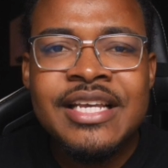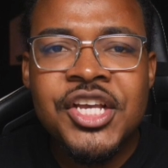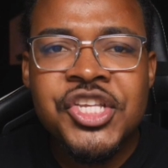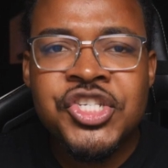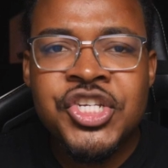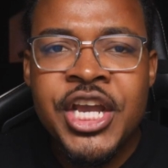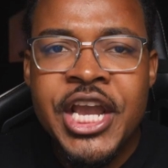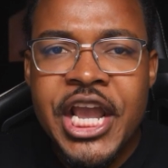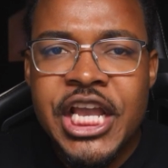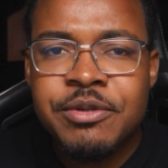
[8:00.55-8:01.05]
see
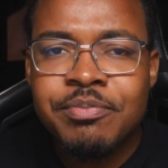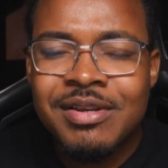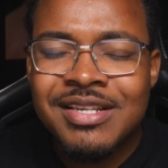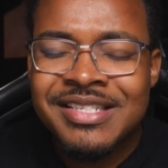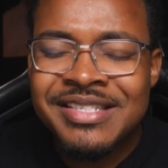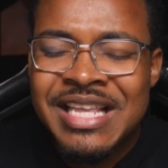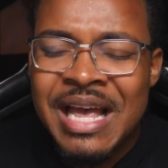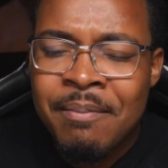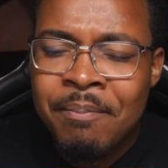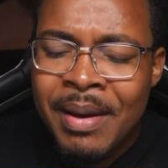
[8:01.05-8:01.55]
a change,
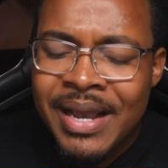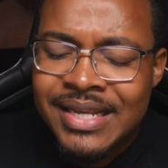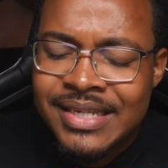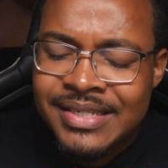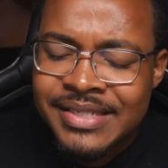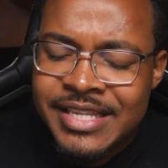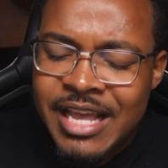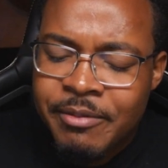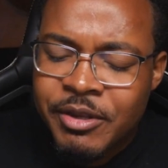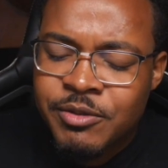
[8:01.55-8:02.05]
but step by
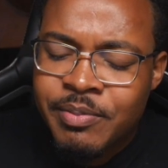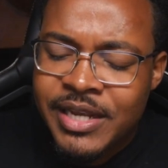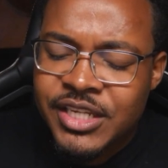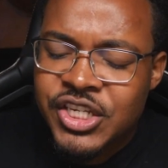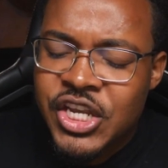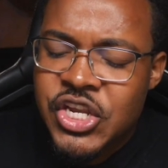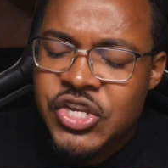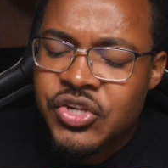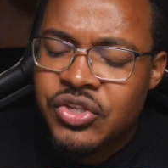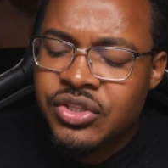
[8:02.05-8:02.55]
step, just by
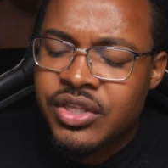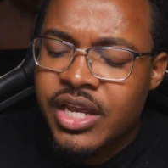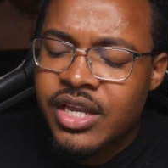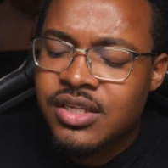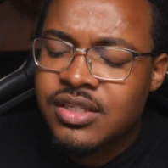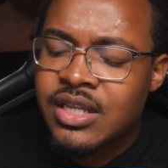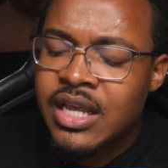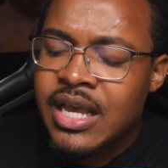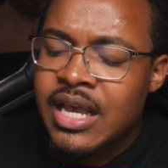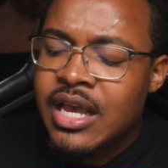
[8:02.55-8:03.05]
changing
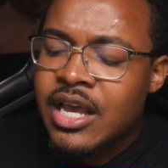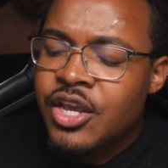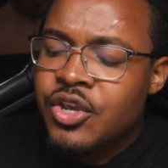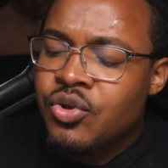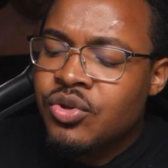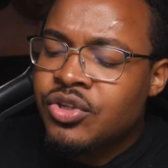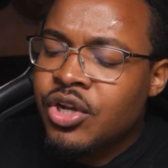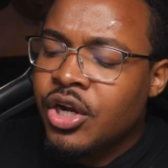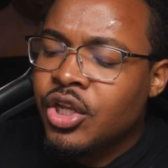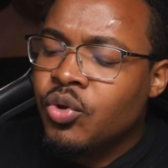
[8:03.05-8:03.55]
things,
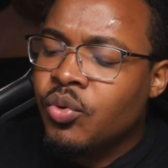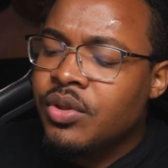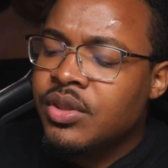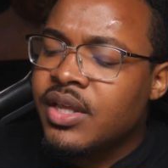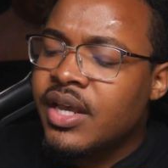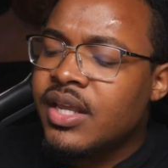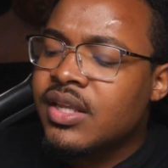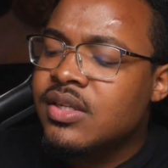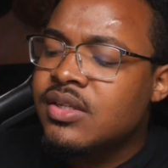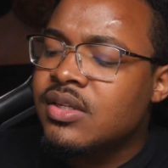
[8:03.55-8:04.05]
you start
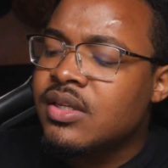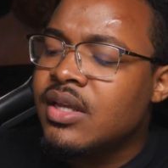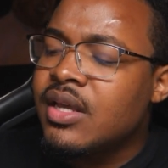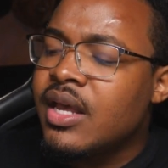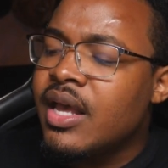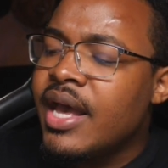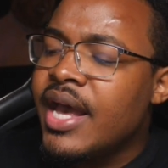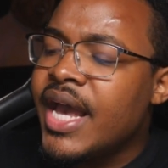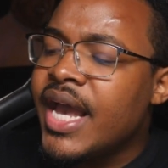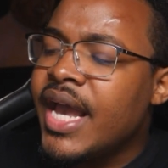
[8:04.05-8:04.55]
doing this,
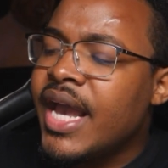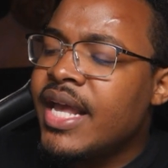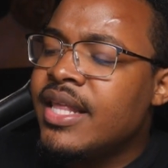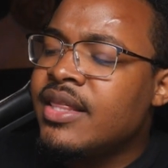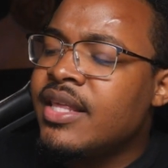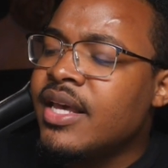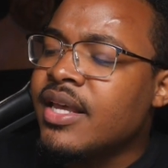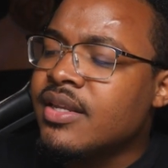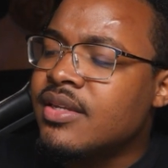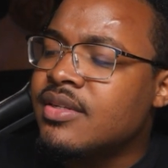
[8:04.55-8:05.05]

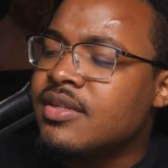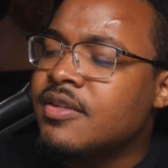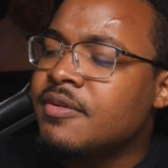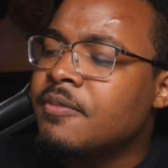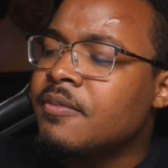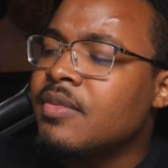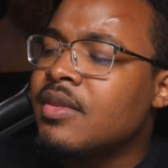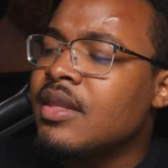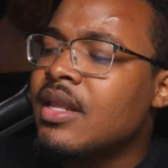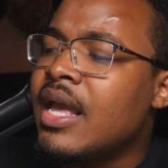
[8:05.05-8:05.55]
and
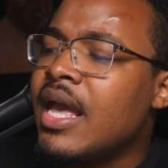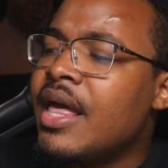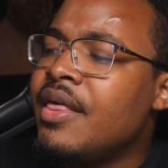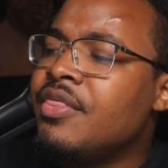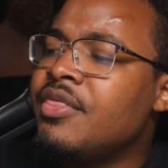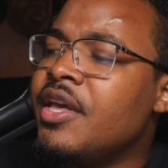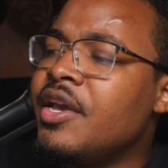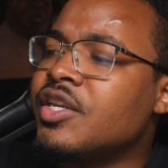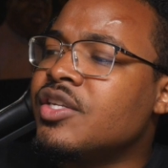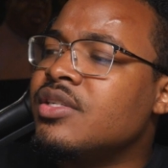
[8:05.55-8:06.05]
this,
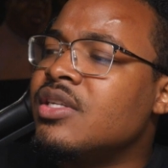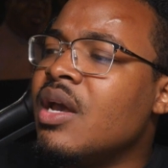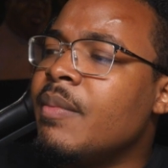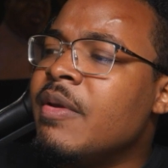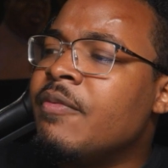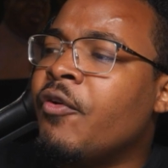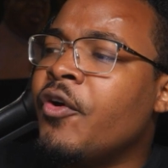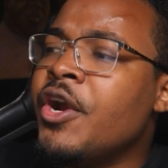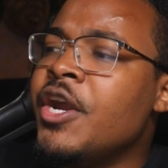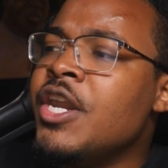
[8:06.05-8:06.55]
and this.
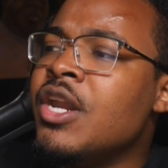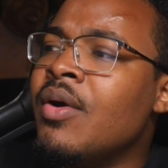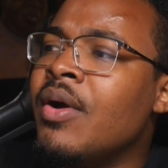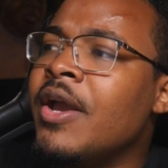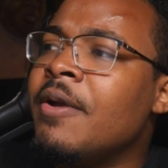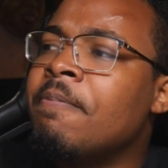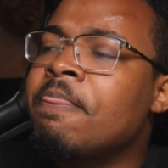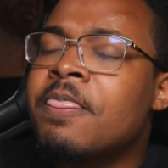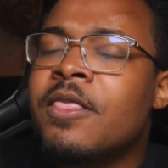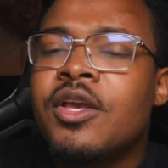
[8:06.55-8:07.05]
And before you
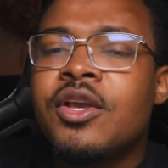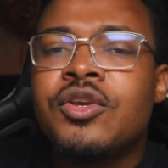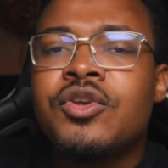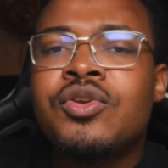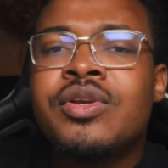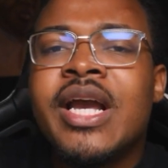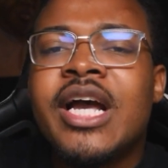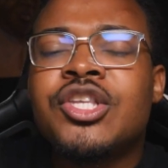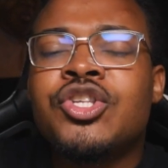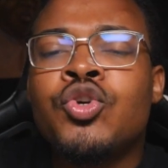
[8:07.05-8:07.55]
know it,
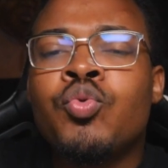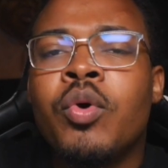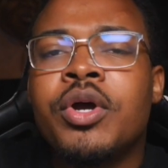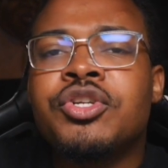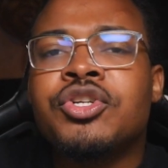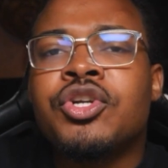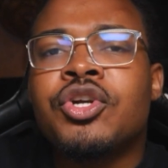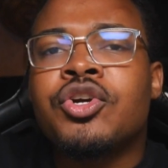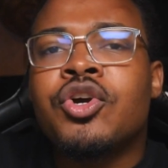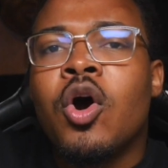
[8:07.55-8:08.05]
you get to
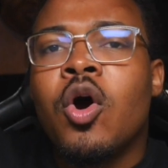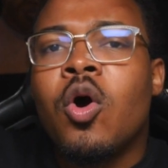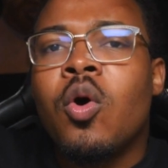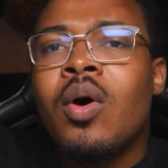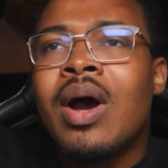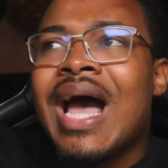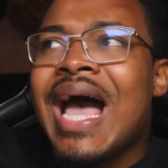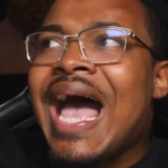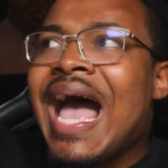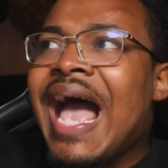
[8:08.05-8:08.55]
what your
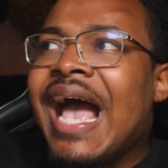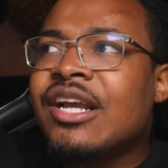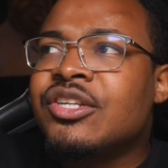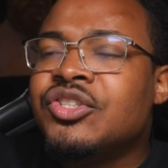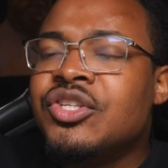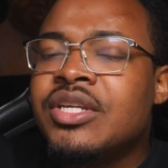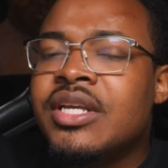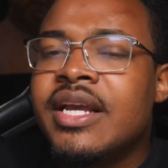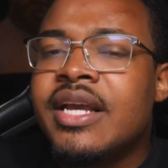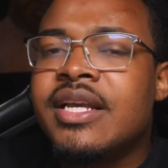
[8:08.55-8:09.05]
goal
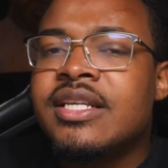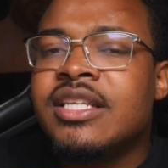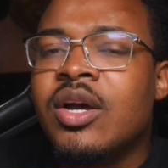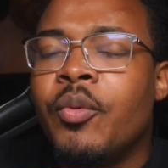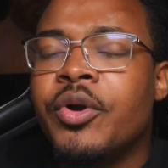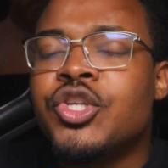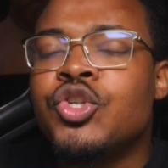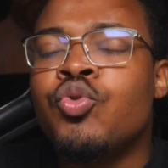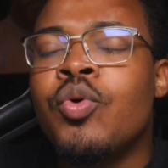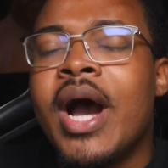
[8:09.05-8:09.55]
actually is
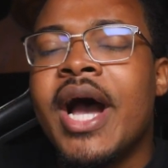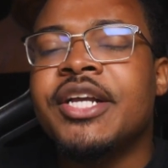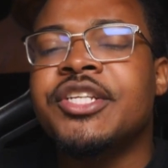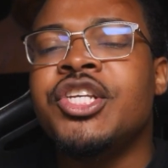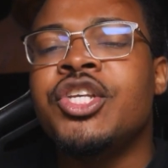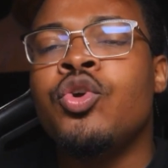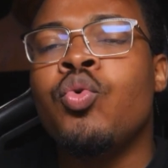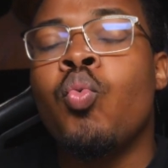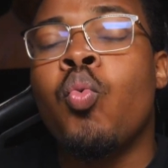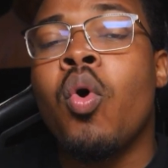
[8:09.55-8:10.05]
and what you
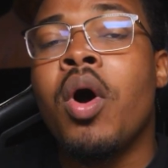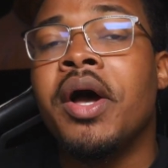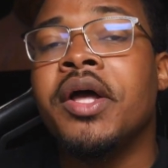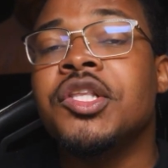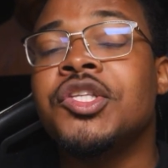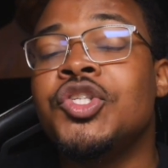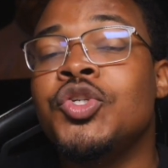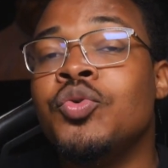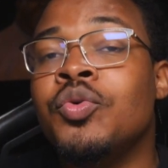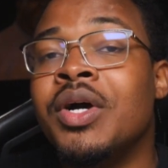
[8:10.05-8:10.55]
actually
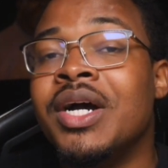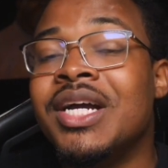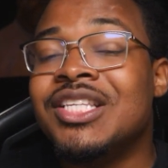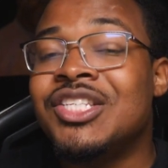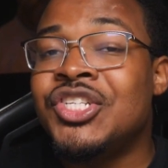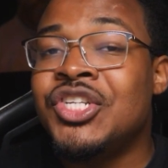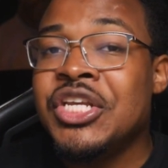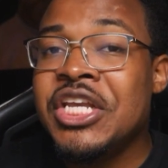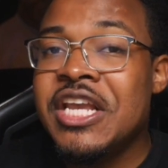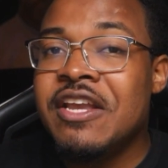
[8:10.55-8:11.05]
want to
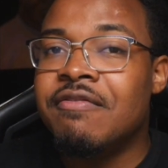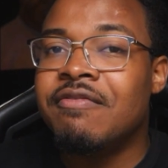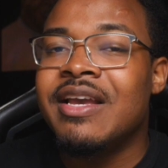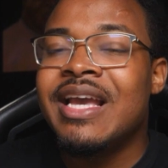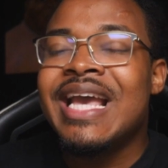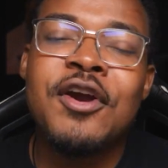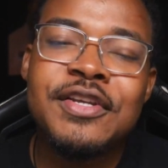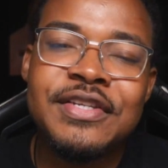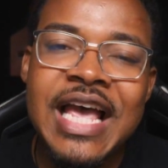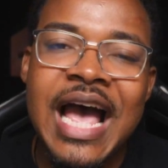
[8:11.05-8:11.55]
achieve.
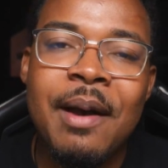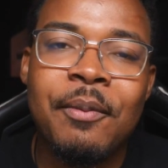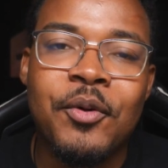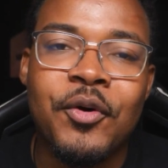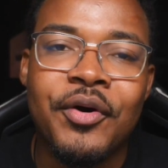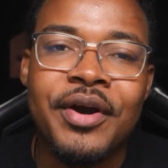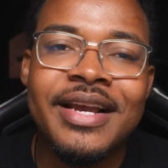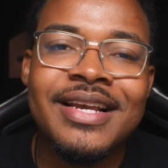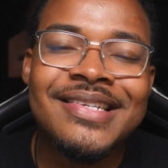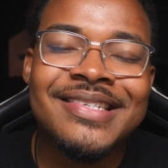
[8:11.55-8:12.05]
For
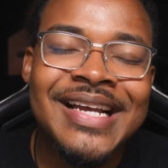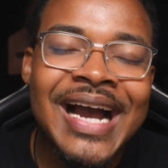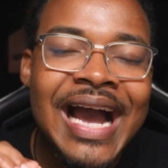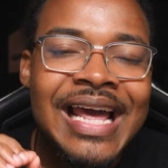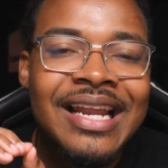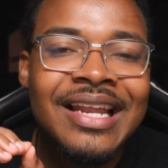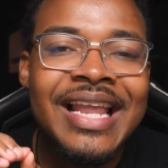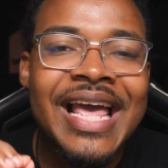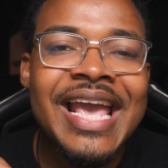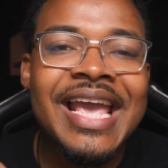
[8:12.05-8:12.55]
example, it's
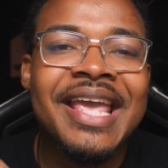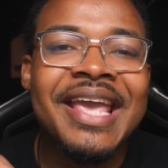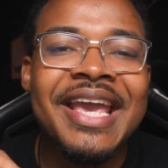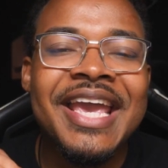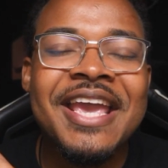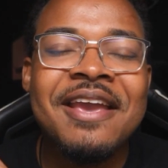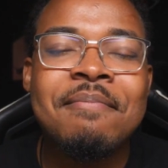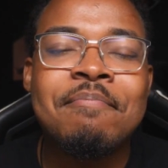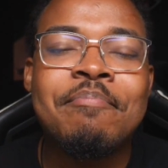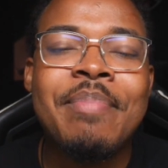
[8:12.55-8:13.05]
kind of
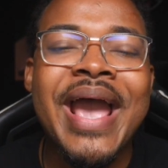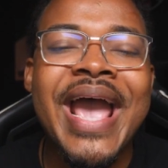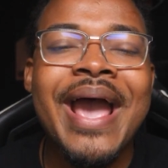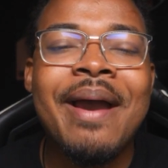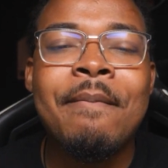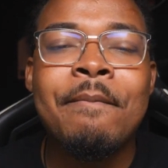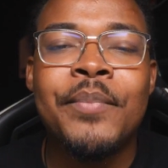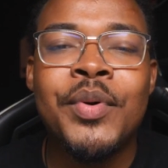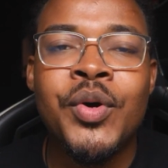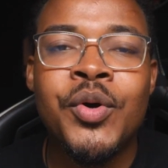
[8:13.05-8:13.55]
like a
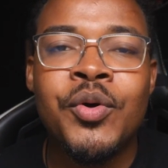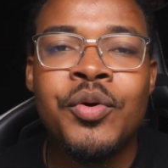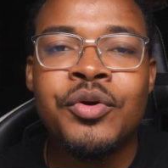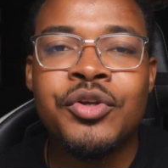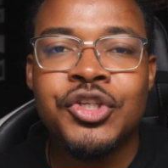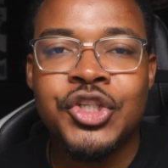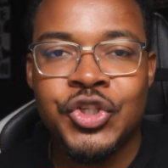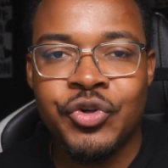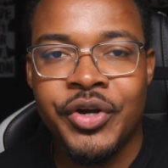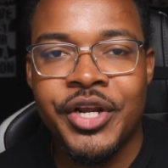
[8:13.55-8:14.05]

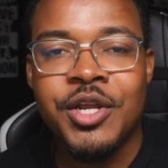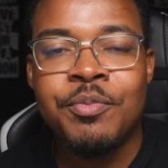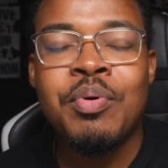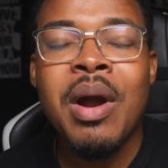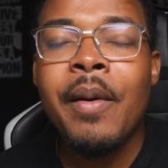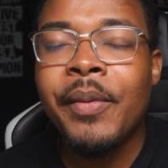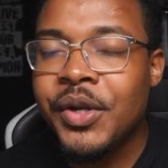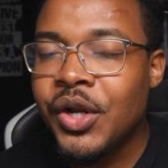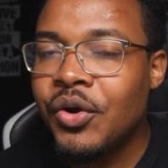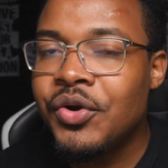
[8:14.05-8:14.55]
bamboo tree. You
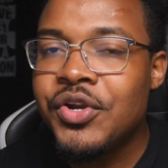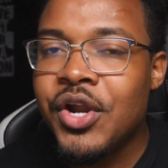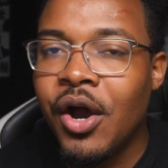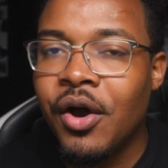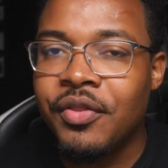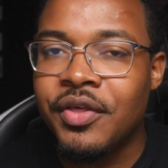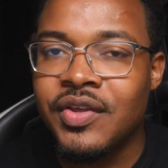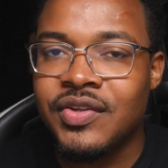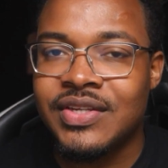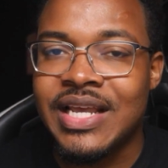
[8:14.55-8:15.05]
probably don't
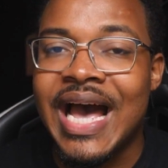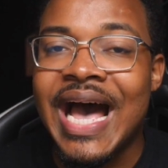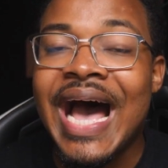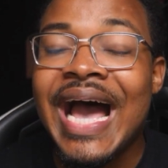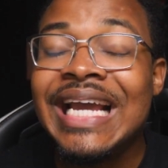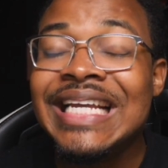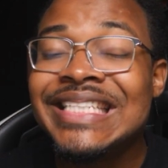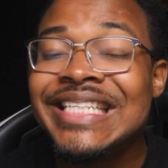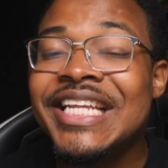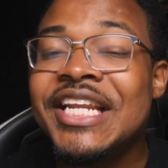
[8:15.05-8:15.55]
know this.
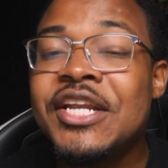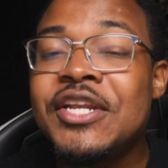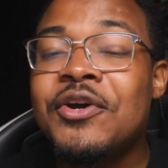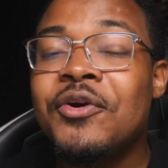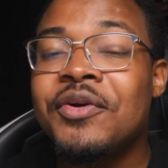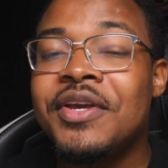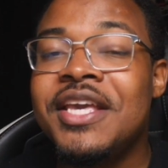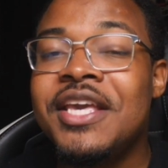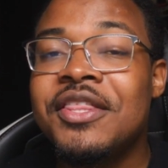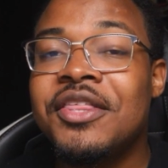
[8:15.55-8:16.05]
I didn't
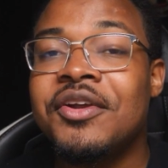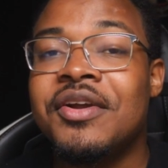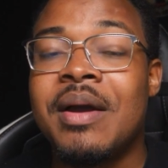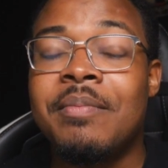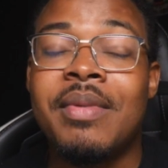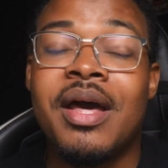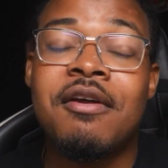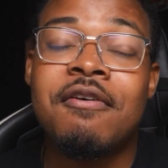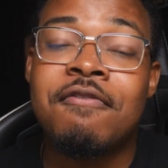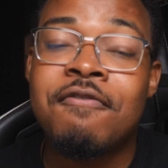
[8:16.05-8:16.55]
know either.
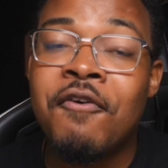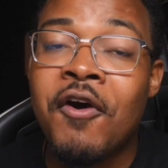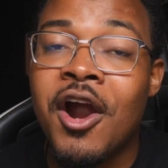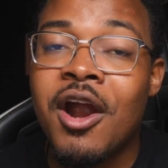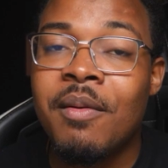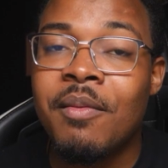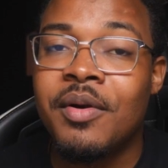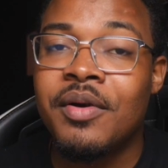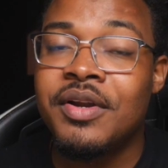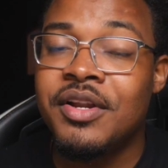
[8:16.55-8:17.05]
I'm not a
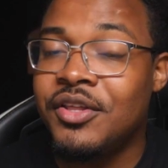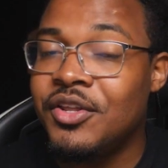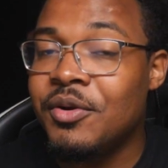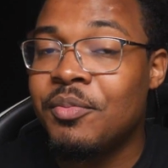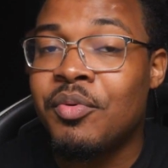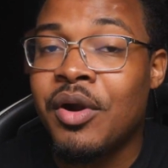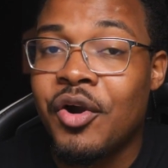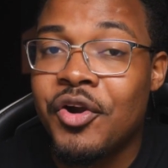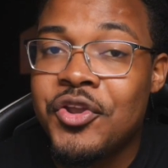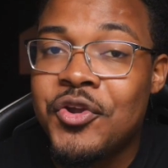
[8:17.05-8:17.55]
farmer,
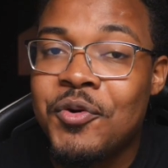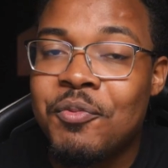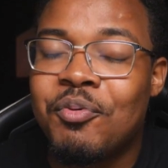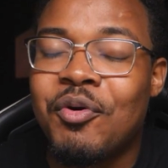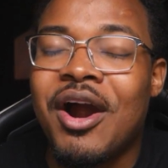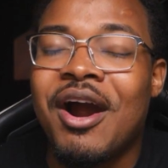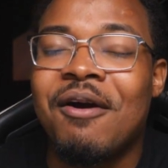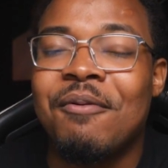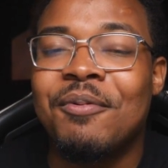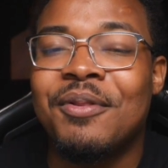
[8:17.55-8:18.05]
neither are you
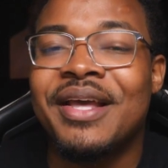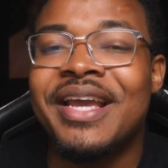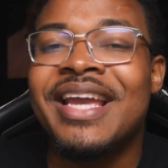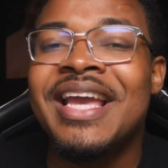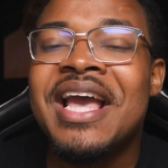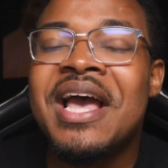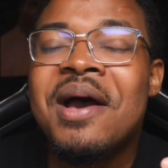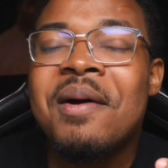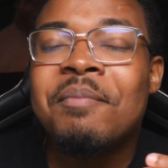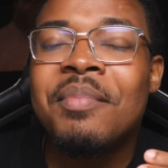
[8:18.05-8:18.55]

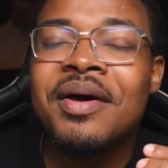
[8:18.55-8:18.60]
probably.